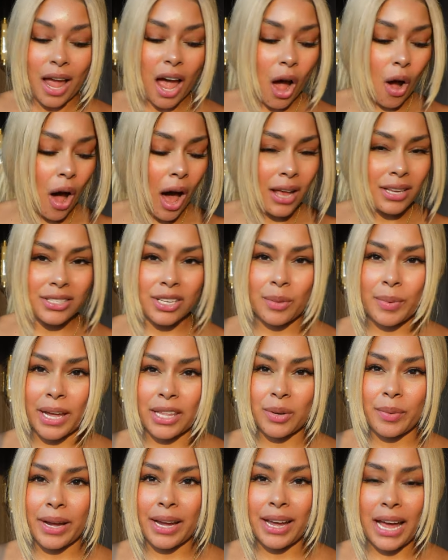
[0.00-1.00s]
Oh, also, by
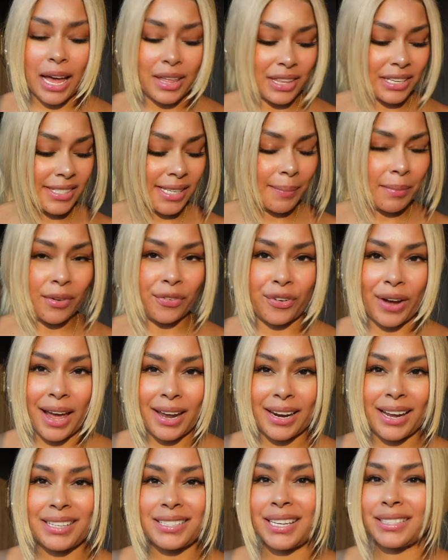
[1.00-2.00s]
the way, uh, the Summer
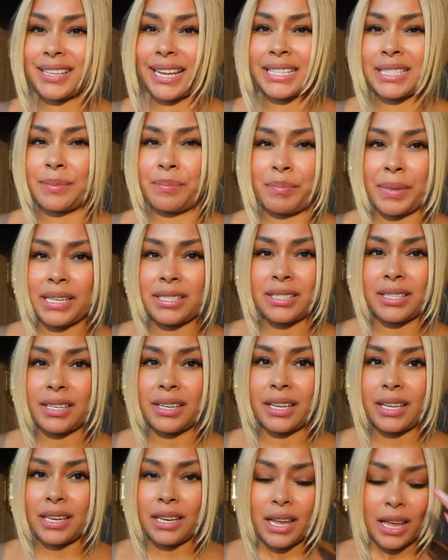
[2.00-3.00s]
Fridays has like some mint in
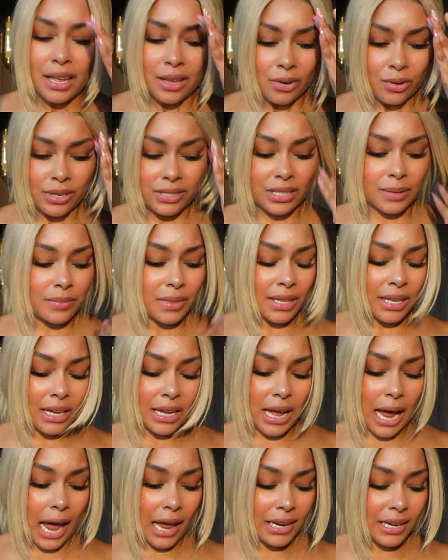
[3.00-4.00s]
it or something.
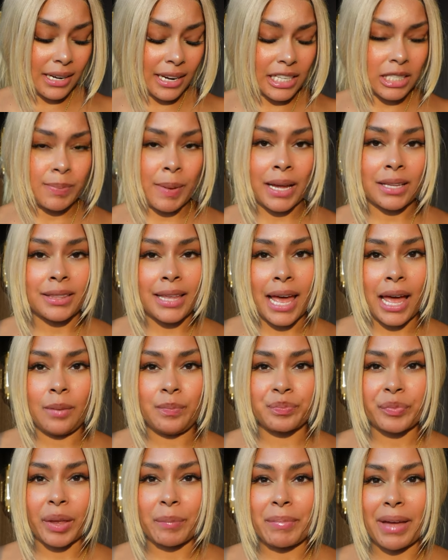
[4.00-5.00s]
I didn't expect
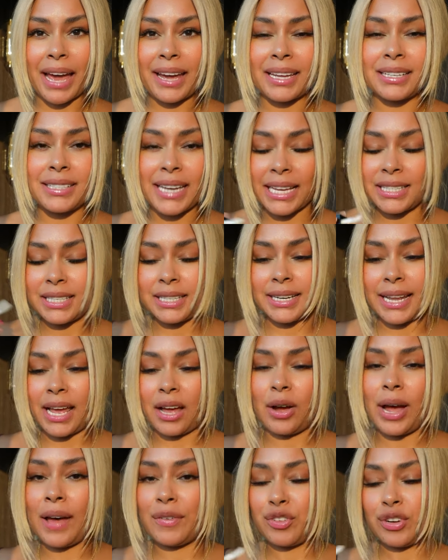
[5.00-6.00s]
that, but I can taste it
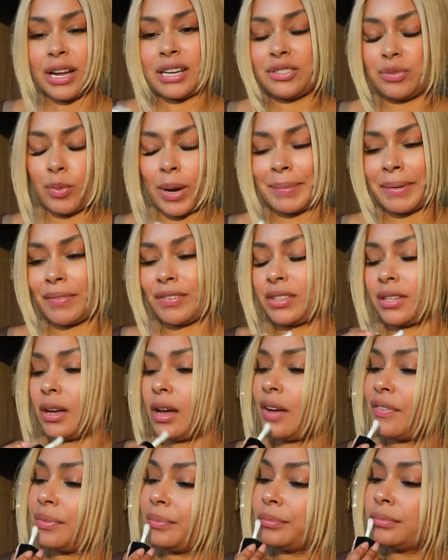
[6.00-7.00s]
now after I wiped everything
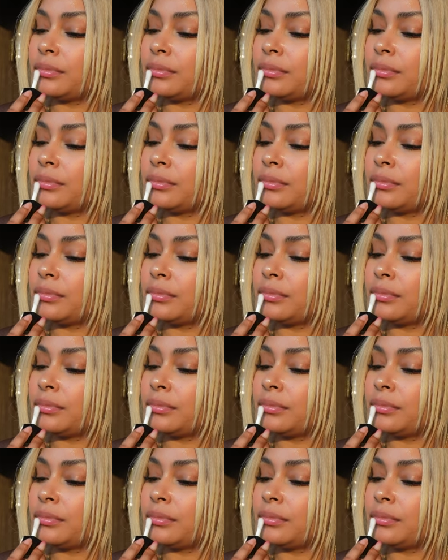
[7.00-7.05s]
off.